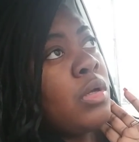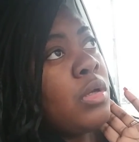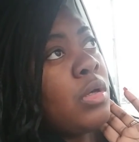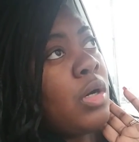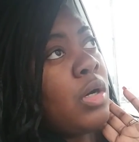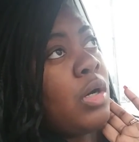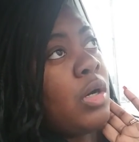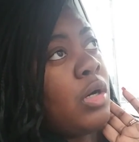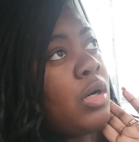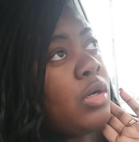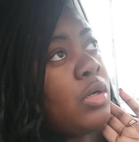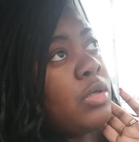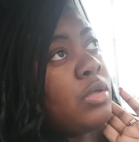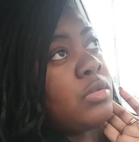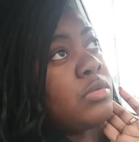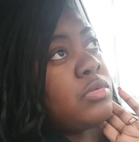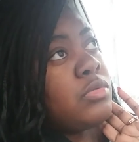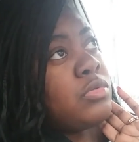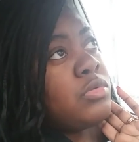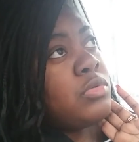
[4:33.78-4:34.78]

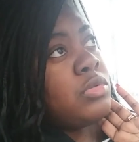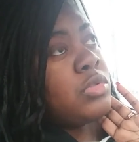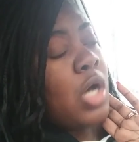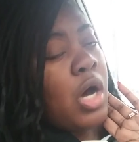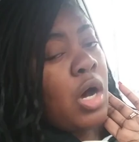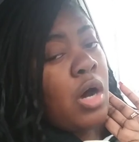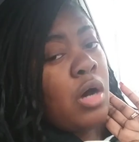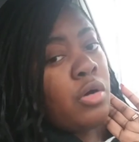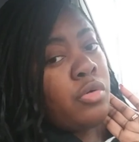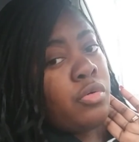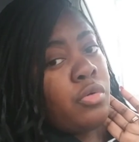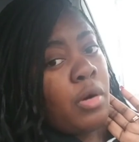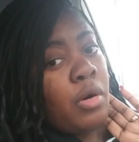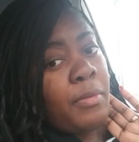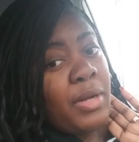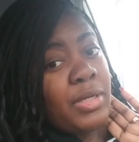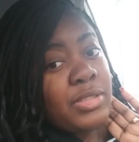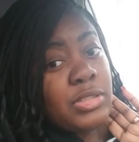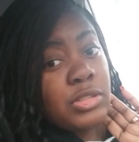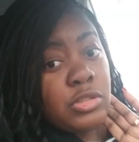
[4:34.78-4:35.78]
Y'all who are
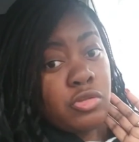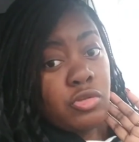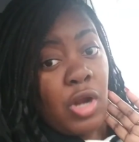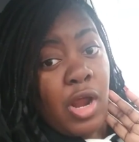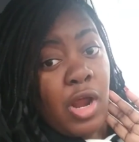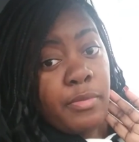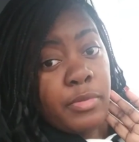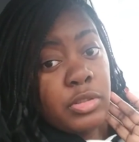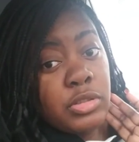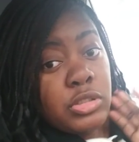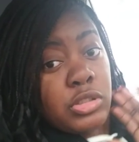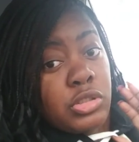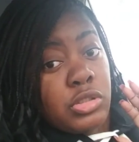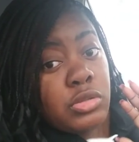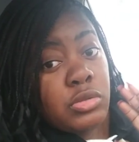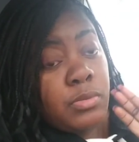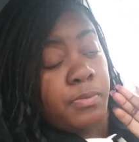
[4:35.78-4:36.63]
my subscribers